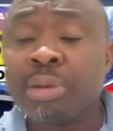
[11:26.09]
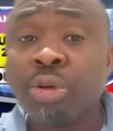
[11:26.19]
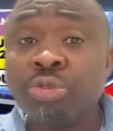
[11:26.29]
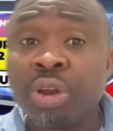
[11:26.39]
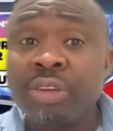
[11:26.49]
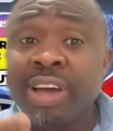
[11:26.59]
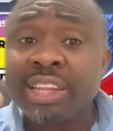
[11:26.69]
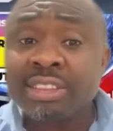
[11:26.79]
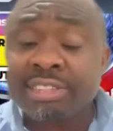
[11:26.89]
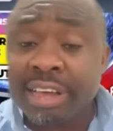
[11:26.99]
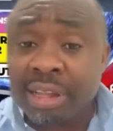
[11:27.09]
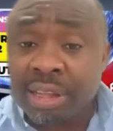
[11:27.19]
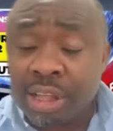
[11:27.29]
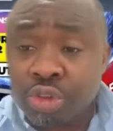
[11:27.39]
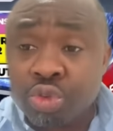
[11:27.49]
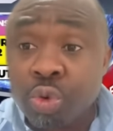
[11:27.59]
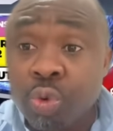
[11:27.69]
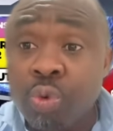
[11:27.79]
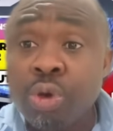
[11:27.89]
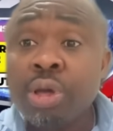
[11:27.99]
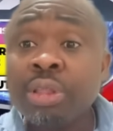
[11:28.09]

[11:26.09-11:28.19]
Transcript: Because whatever they tell Tolu,